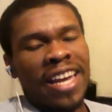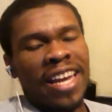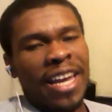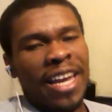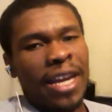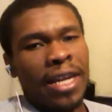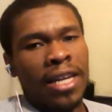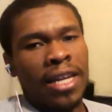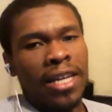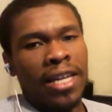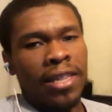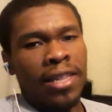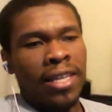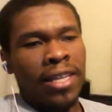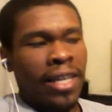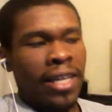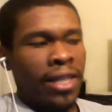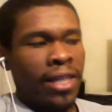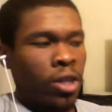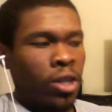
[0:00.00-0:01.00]
And
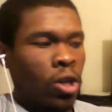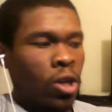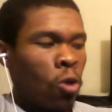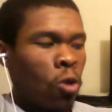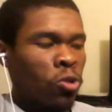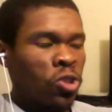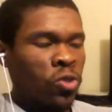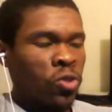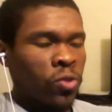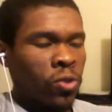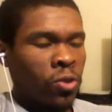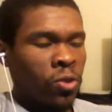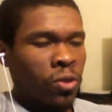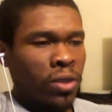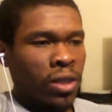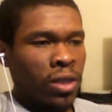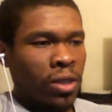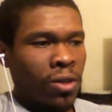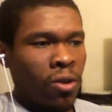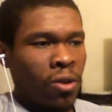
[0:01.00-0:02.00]
the cultural
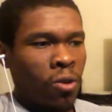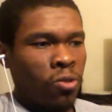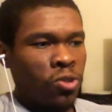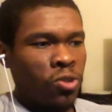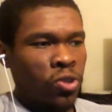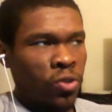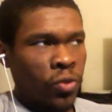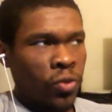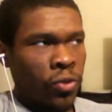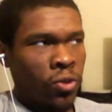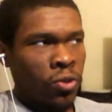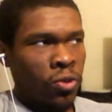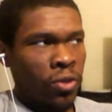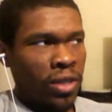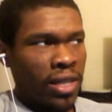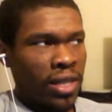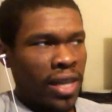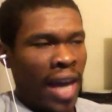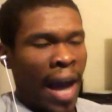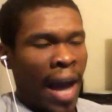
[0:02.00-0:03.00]

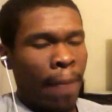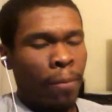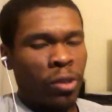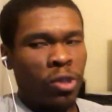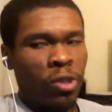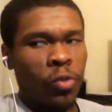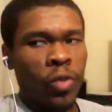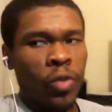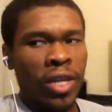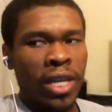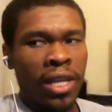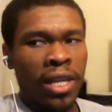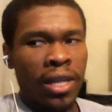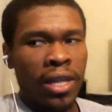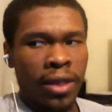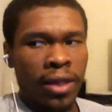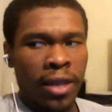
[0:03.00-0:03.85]
gap between